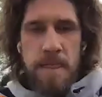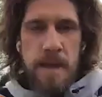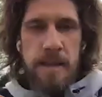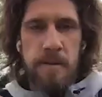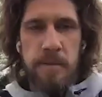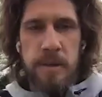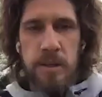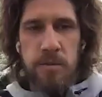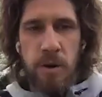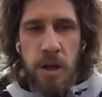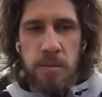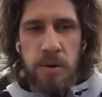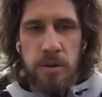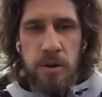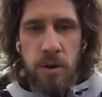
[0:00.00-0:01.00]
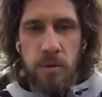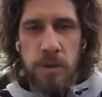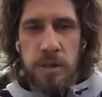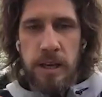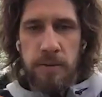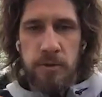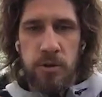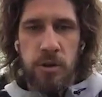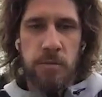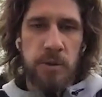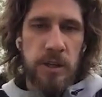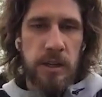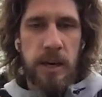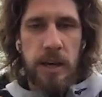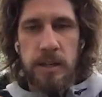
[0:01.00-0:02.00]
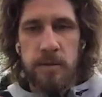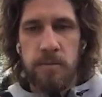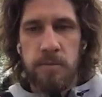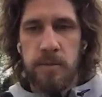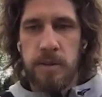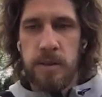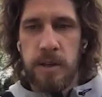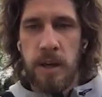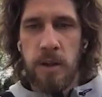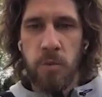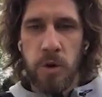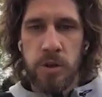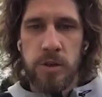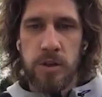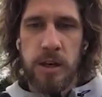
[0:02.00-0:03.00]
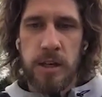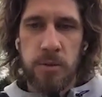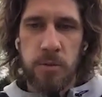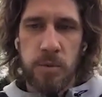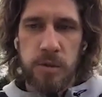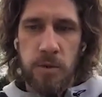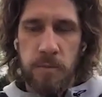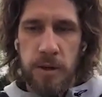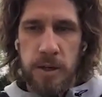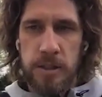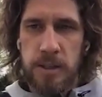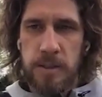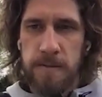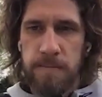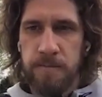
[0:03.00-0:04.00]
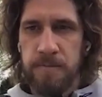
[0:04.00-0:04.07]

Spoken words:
And beach volleyball, you always have to communicate and work together with your partner.